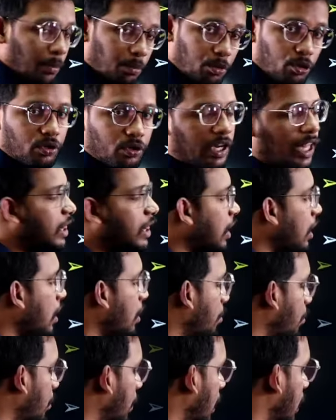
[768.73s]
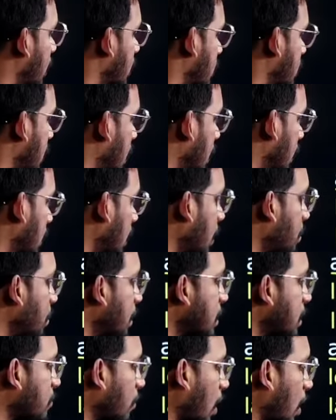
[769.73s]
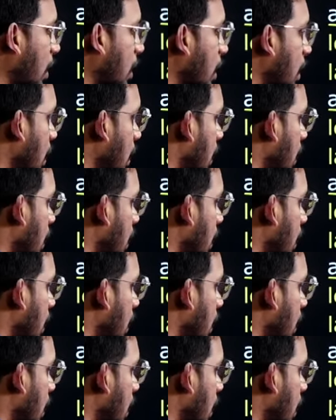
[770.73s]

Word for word: able to tell the meanings. That means what?